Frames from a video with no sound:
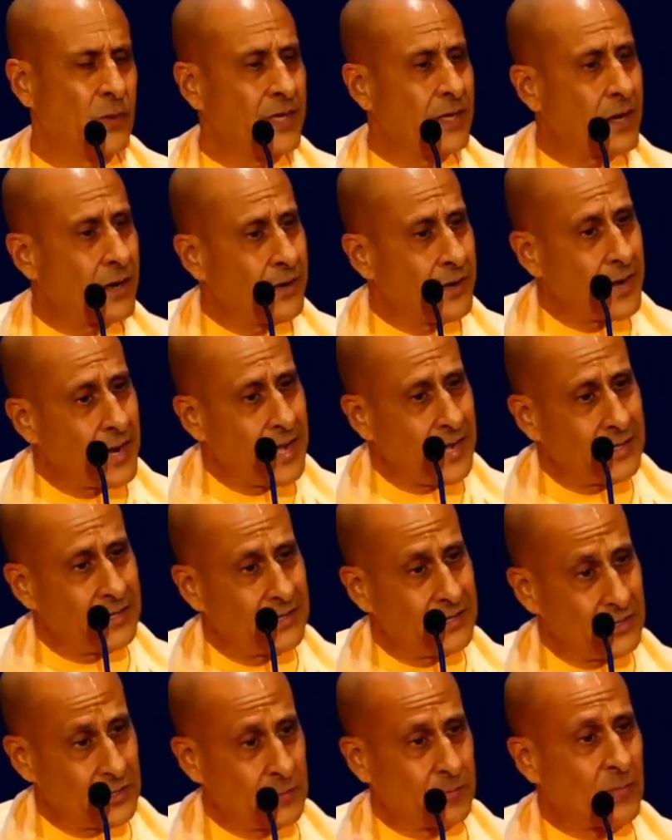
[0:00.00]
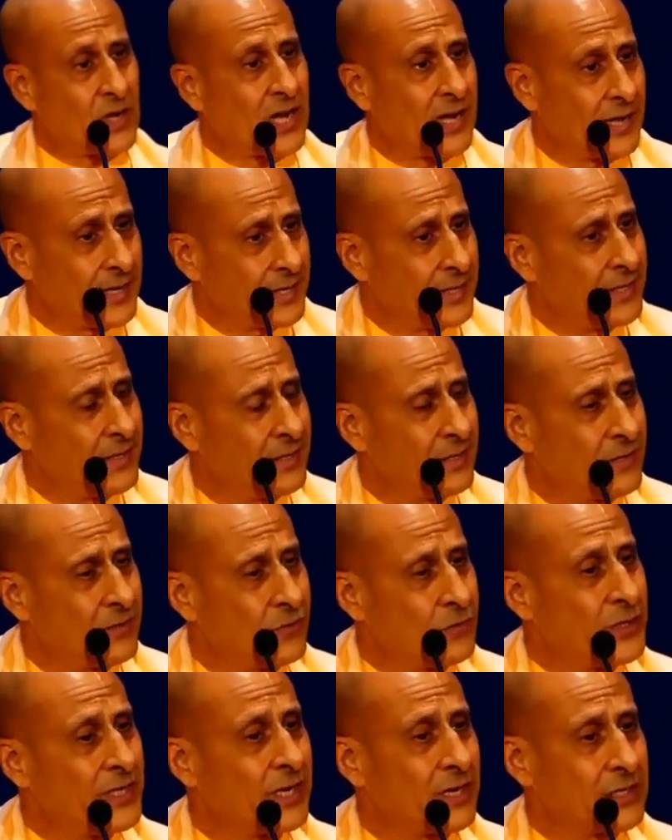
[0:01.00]
We are not this body,
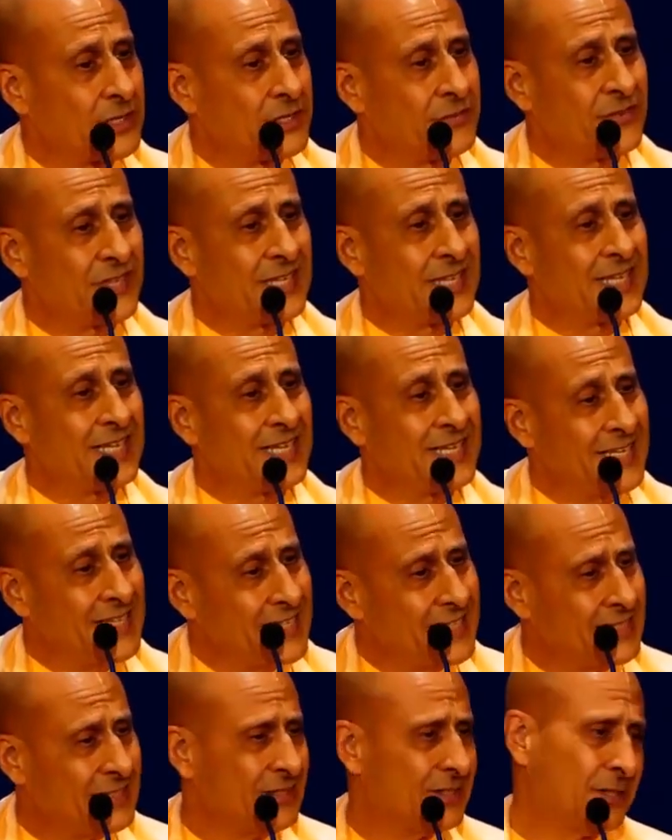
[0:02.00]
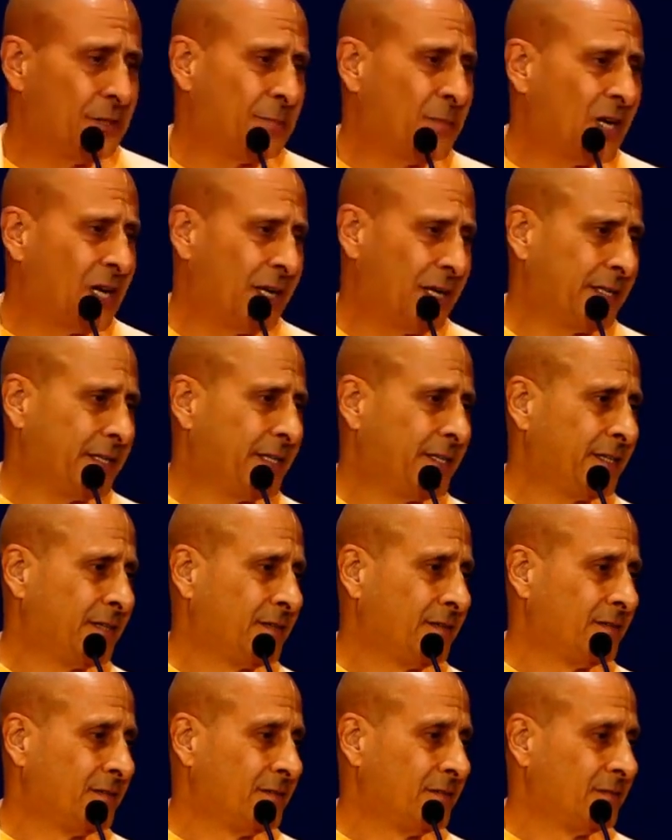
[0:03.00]
we are living in the body.
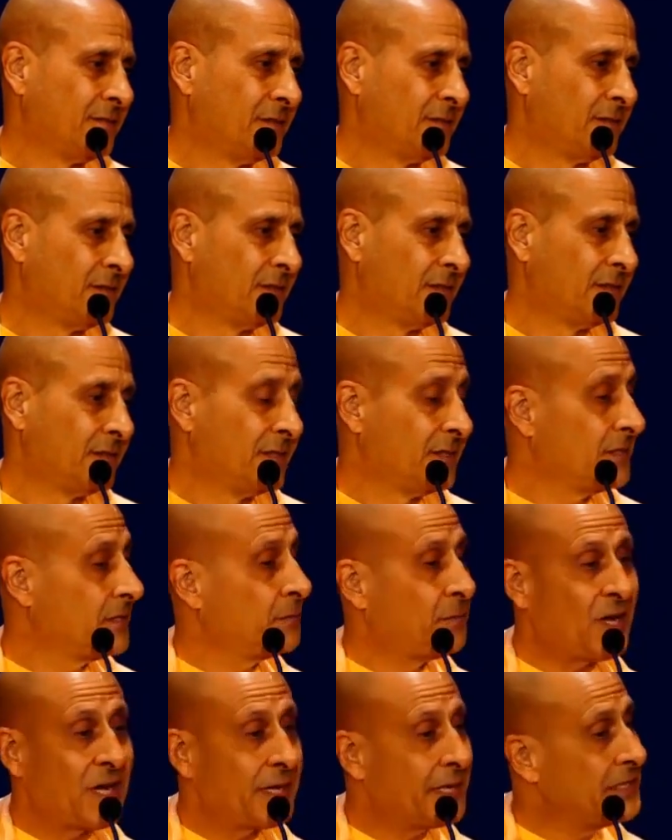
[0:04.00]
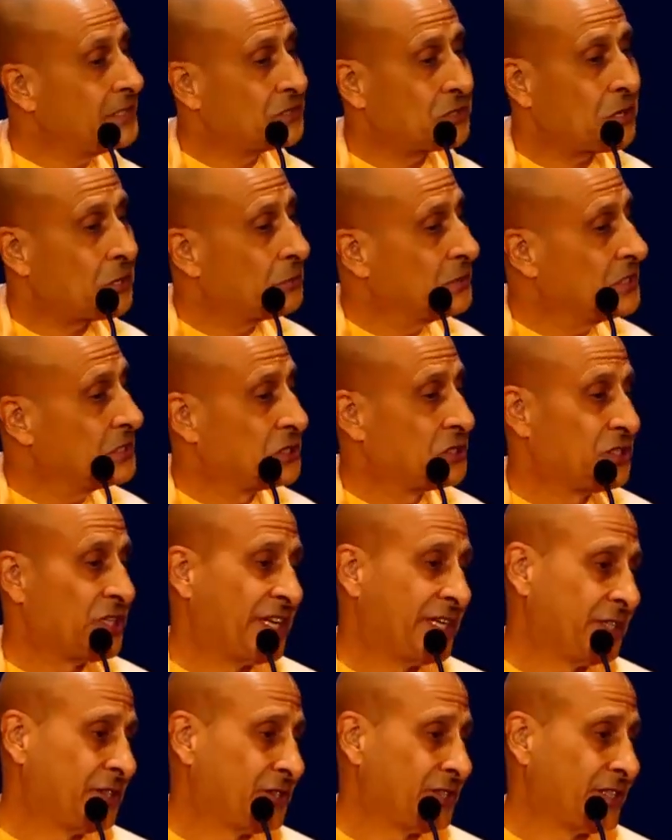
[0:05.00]
The body is always
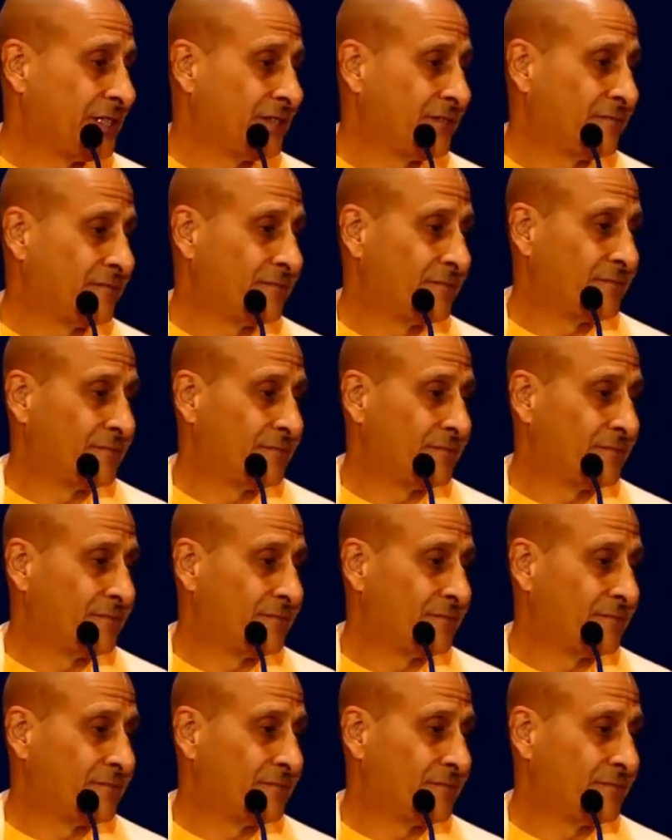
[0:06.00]
changing.